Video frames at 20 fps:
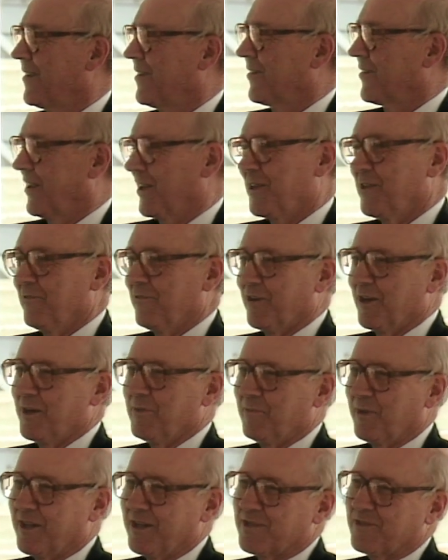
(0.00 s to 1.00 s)
Thank you very
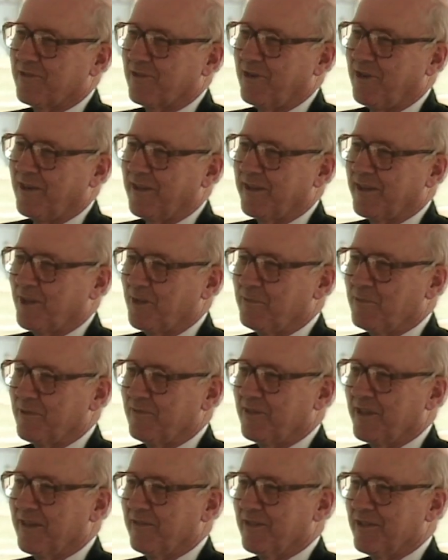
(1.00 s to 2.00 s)
much for all the help
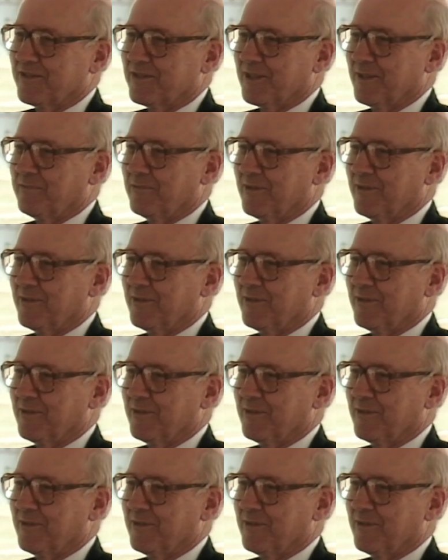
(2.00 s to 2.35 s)
you've given us up